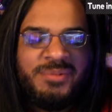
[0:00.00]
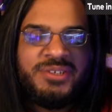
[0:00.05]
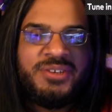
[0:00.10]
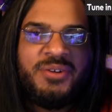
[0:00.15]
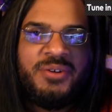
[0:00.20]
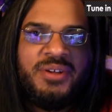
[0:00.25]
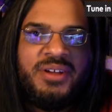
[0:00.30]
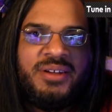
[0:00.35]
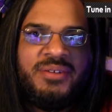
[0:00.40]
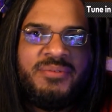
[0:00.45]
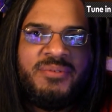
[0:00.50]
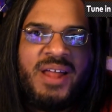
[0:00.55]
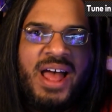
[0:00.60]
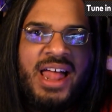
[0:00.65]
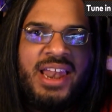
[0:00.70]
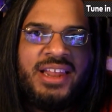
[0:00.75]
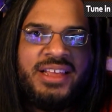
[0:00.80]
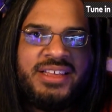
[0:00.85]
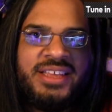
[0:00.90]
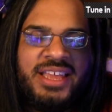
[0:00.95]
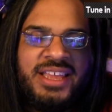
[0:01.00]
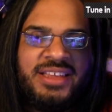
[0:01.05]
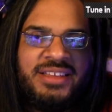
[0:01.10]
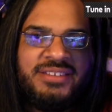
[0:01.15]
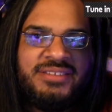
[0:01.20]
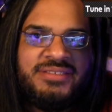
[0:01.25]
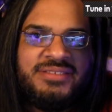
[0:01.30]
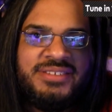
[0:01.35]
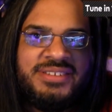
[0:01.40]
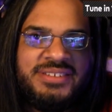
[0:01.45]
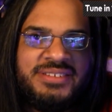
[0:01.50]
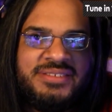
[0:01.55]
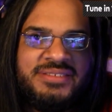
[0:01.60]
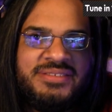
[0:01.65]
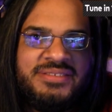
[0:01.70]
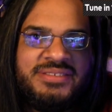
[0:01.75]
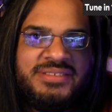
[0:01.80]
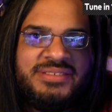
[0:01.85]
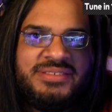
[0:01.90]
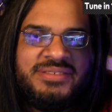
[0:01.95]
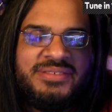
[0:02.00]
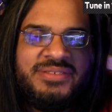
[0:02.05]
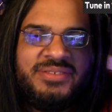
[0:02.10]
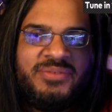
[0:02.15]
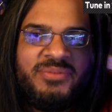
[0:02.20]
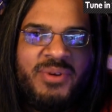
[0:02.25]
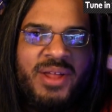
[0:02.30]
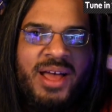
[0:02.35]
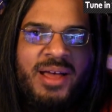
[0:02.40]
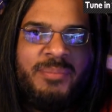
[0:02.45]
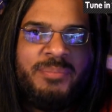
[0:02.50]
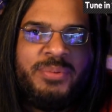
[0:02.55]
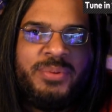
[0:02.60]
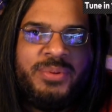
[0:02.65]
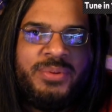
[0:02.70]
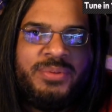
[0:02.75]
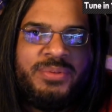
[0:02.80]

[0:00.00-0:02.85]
a rollicking romp